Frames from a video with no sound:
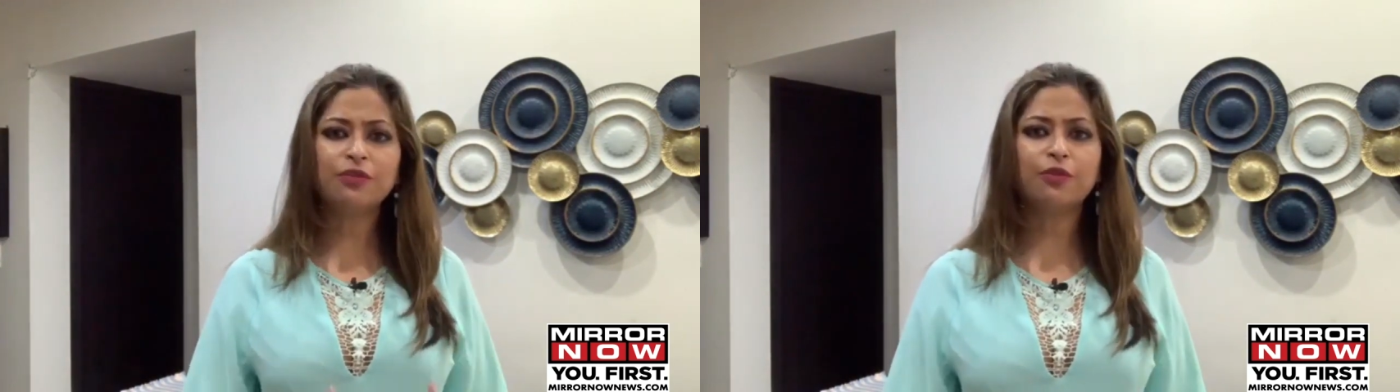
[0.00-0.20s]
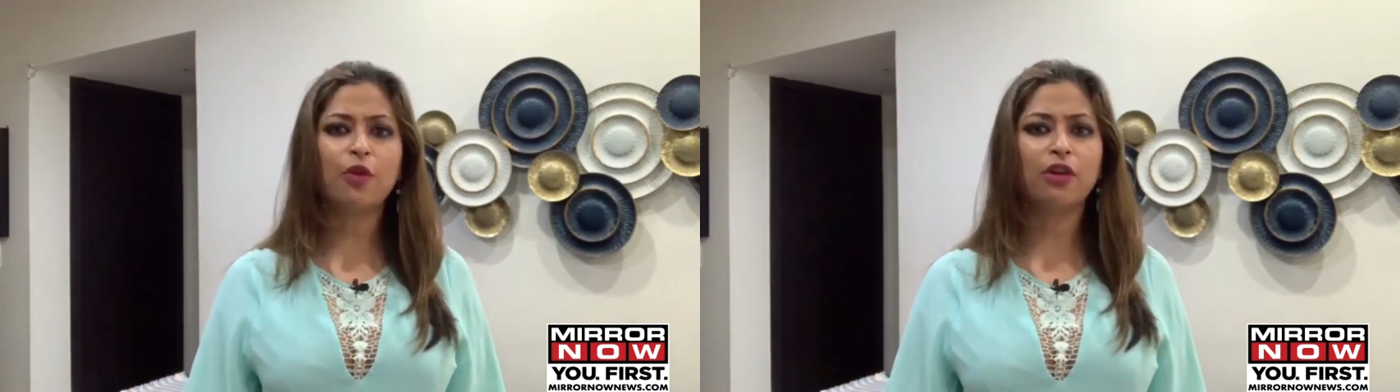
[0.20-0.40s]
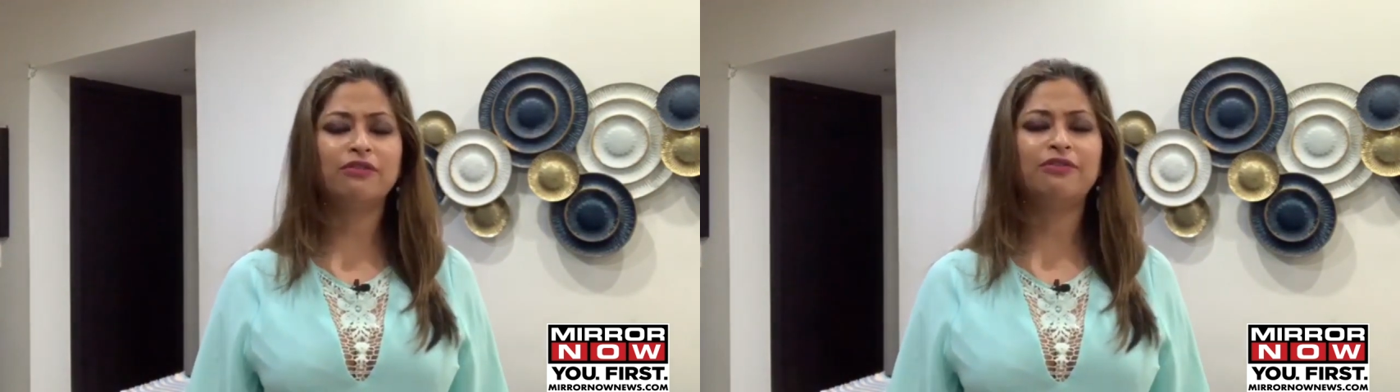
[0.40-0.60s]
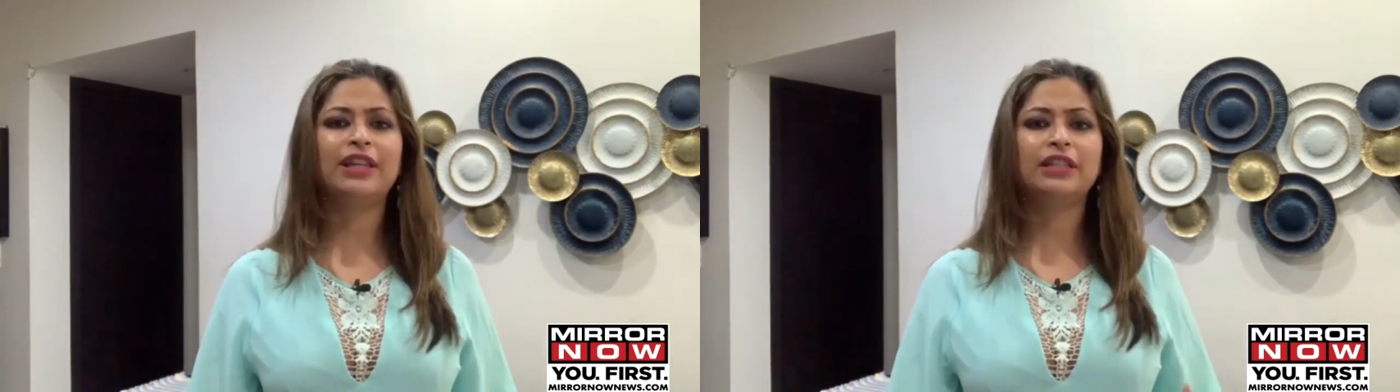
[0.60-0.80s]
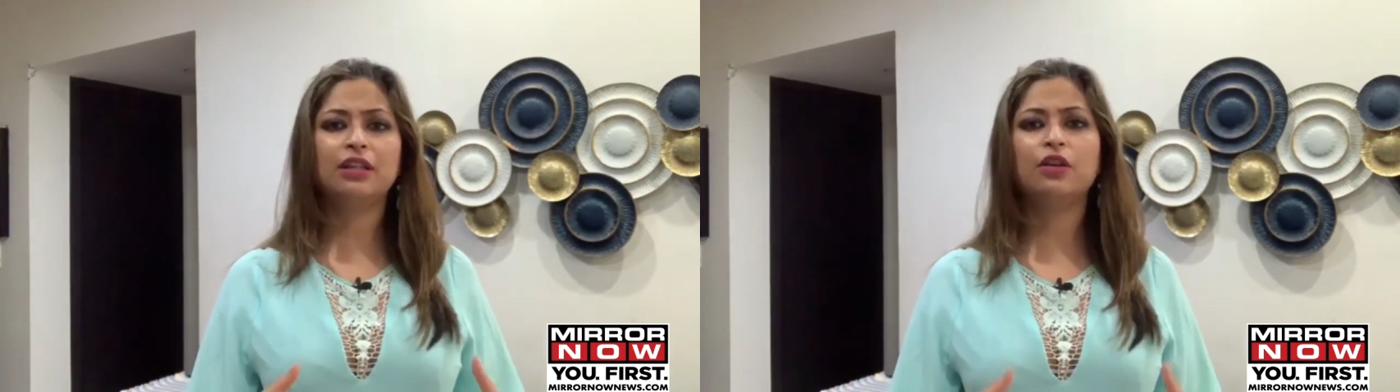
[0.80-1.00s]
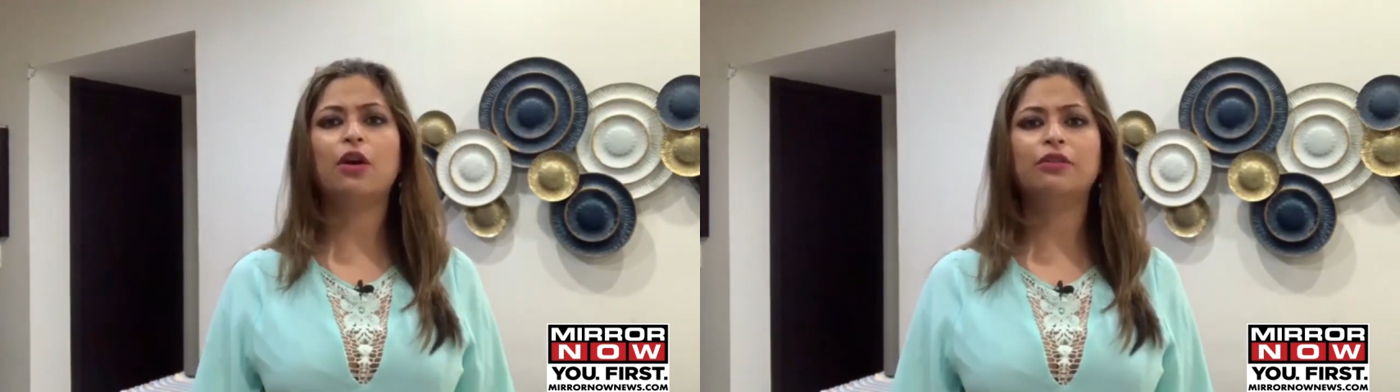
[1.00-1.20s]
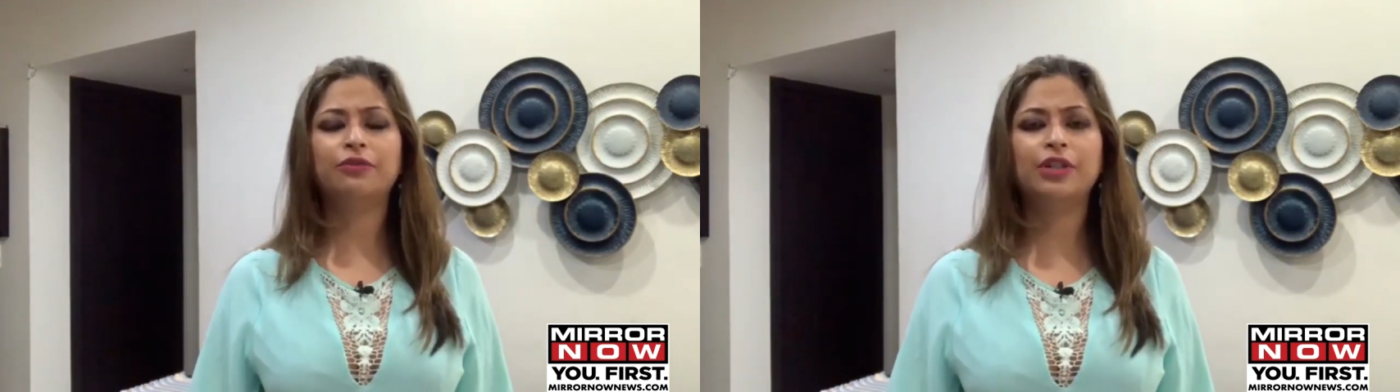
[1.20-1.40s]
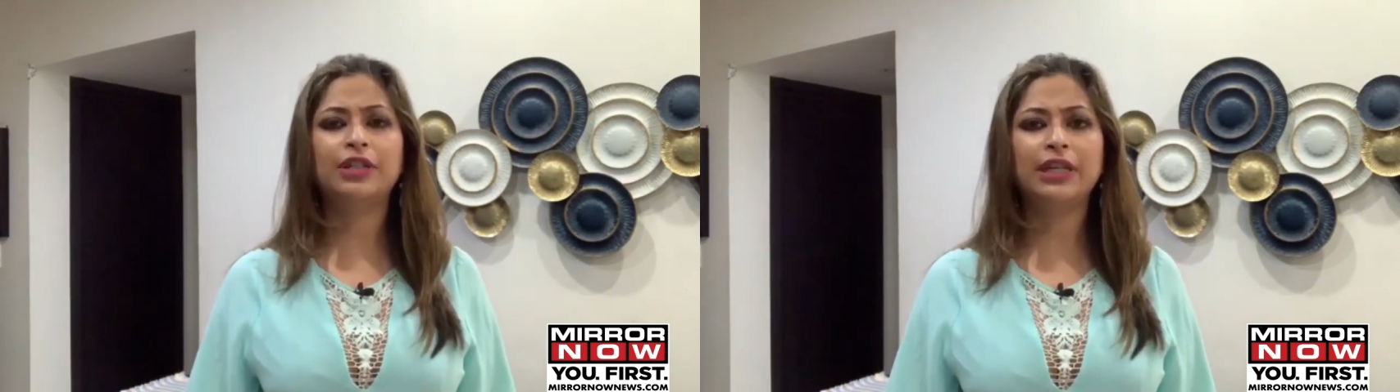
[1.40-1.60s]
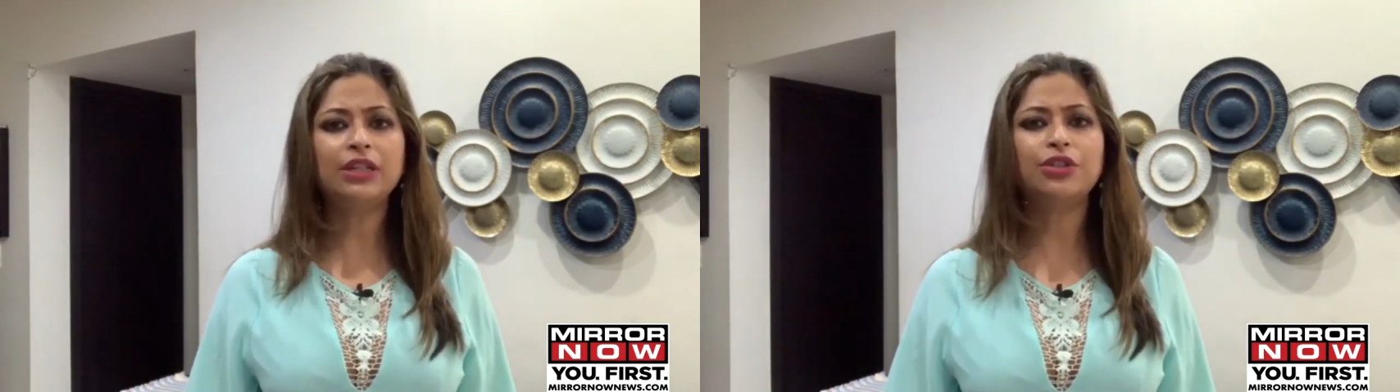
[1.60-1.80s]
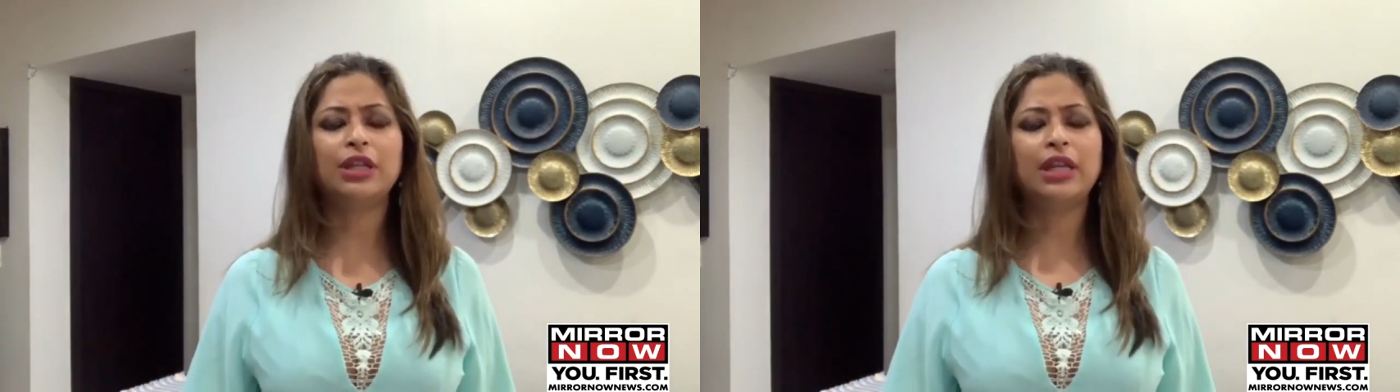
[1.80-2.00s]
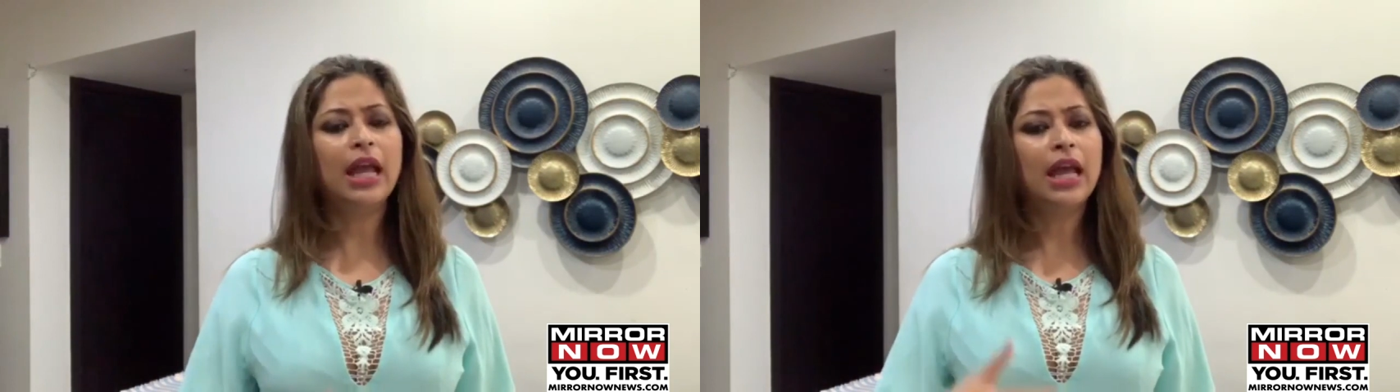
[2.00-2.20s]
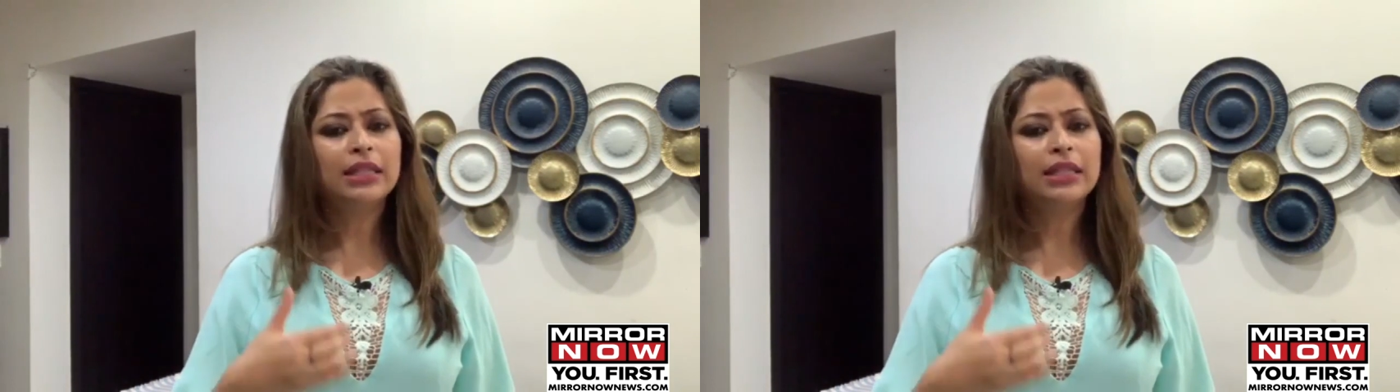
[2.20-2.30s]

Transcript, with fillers: of conflict and confrontation,